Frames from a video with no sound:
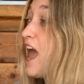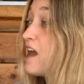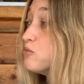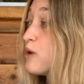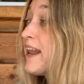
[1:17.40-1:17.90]

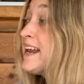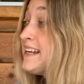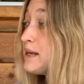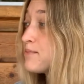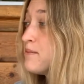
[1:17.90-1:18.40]
And when I
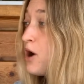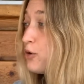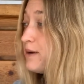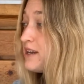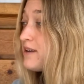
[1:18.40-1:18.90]
keep them
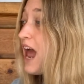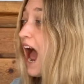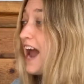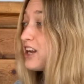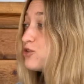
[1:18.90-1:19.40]
open,
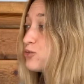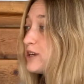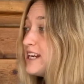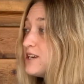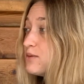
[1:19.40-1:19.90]
I can
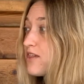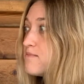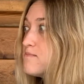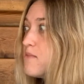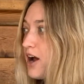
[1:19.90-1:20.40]
read with
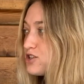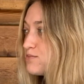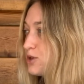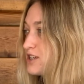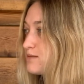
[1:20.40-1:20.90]
much
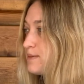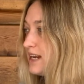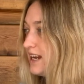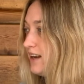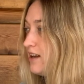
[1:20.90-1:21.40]
more
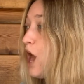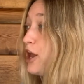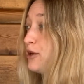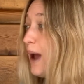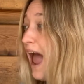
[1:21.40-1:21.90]
speed.
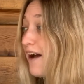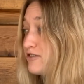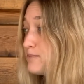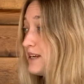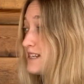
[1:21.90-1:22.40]
You have
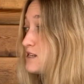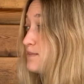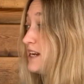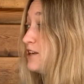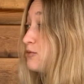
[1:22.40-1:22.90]
to be a
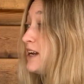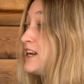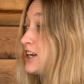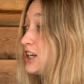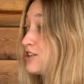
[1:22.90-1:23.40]
speedy
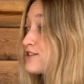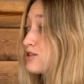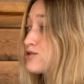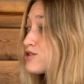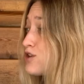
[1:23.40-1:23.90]
reader because
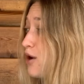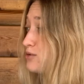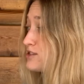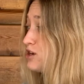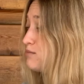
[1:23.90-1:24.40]
there's
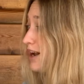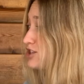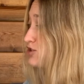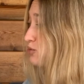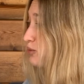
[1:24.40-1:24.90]
so
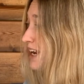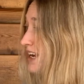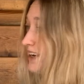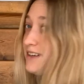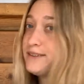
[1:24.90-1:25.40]
much to
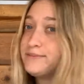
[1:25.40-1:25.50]
read.